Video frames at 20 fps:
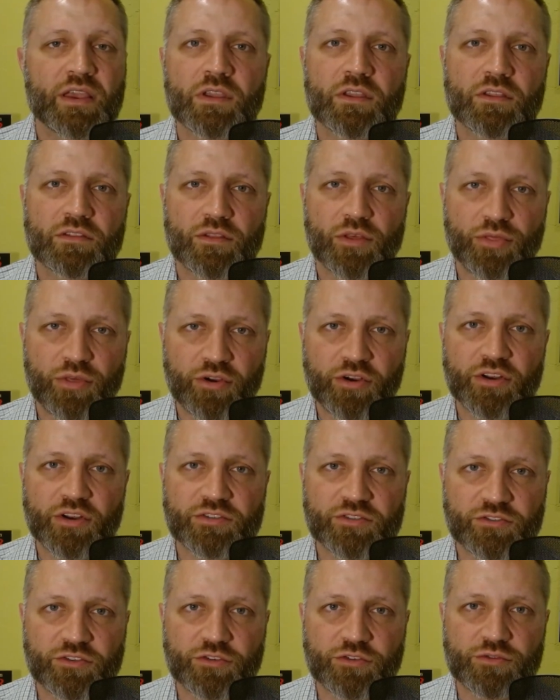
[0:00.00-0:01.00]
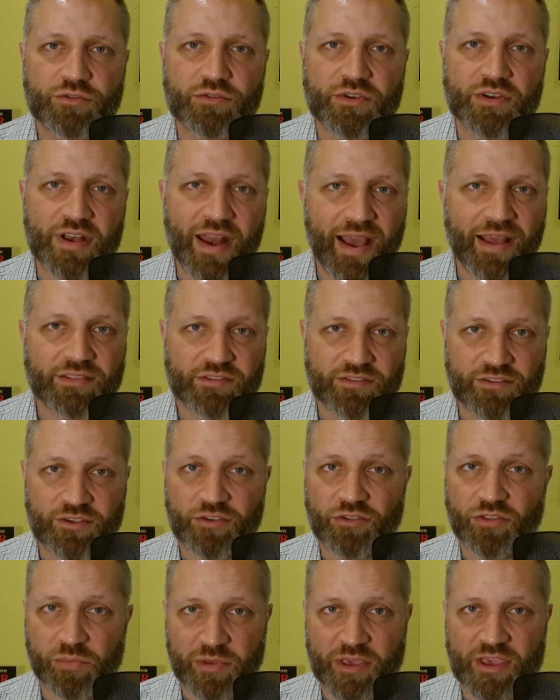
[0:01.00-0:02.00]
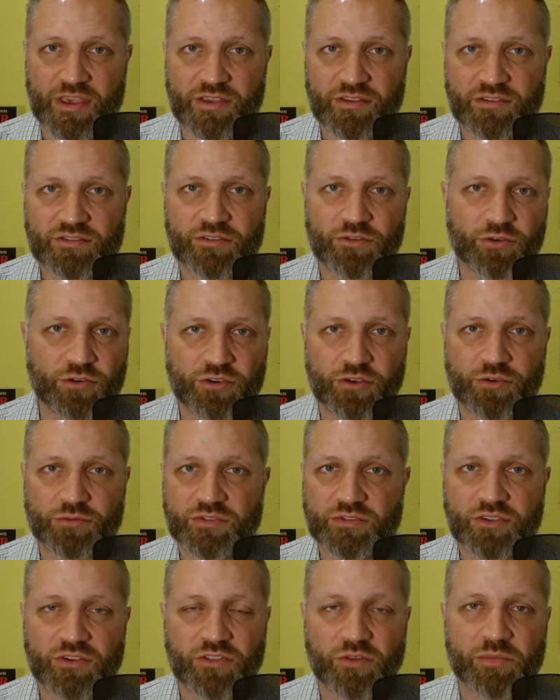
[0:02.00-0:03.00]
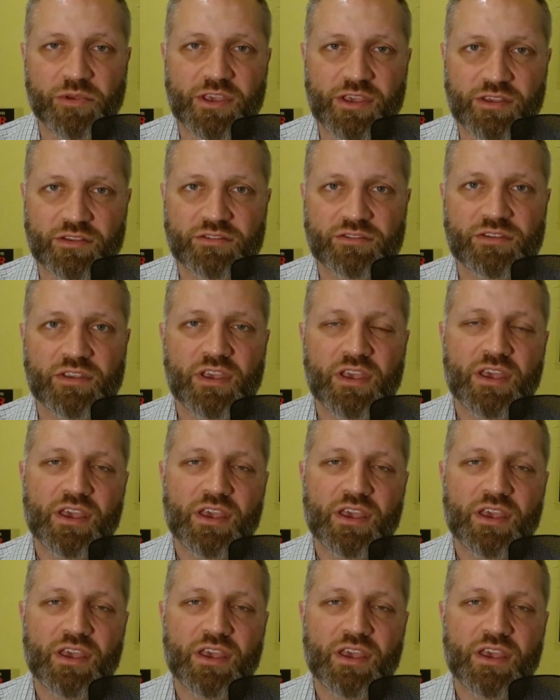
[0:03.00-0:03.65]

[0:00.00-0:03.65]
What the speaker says: The third is to not steal the peas or don't steal the peas.